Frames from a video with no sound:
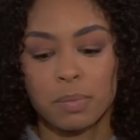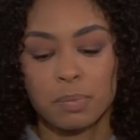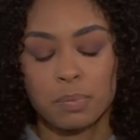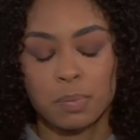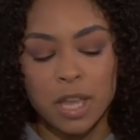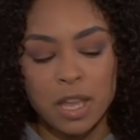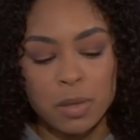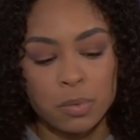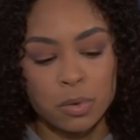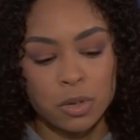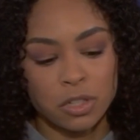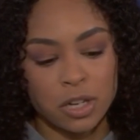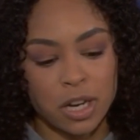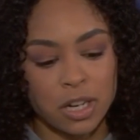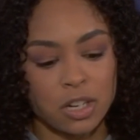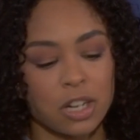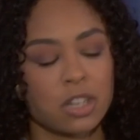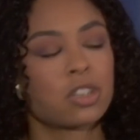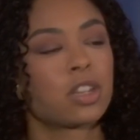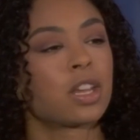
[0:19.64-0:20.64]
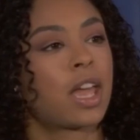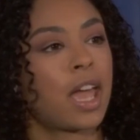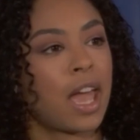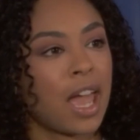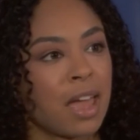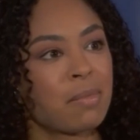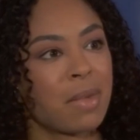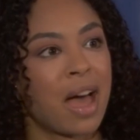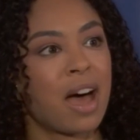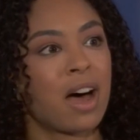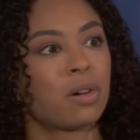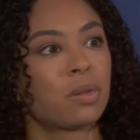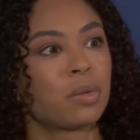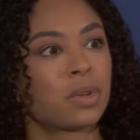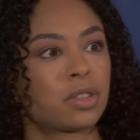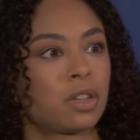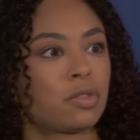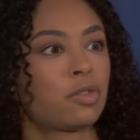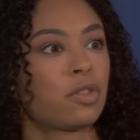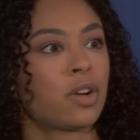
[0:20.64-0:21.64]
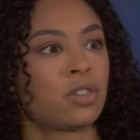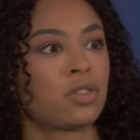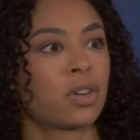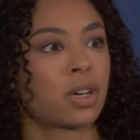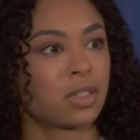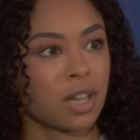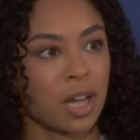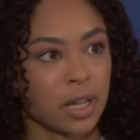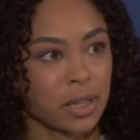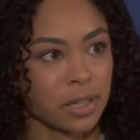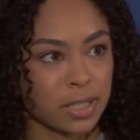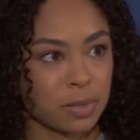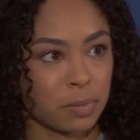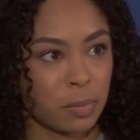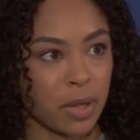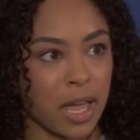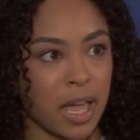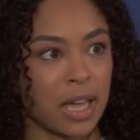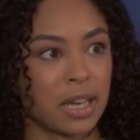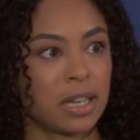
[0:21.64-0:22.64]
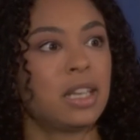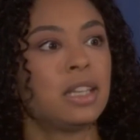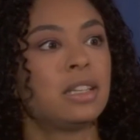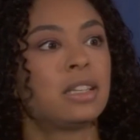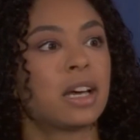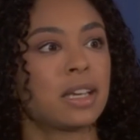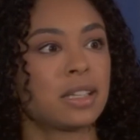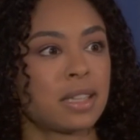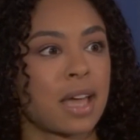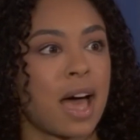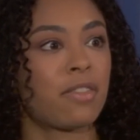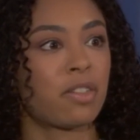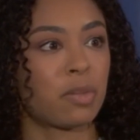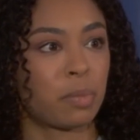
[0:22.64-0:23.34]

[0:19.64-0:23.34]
Pete Buttigieg actually came out with the Frederick Douglass plan. He does have a